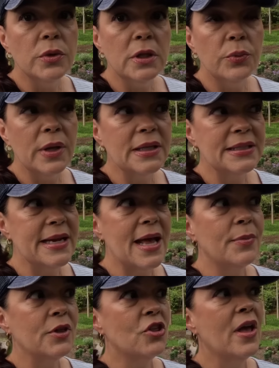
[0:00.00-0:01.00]
really well
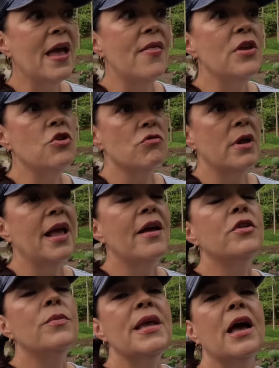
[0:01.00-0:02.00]
established and then you're not
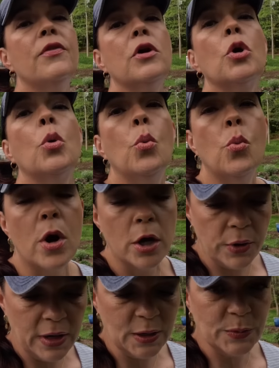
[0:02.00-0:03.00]
having to be out there
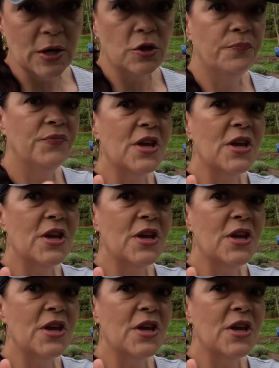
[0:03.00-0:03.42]
watering as much.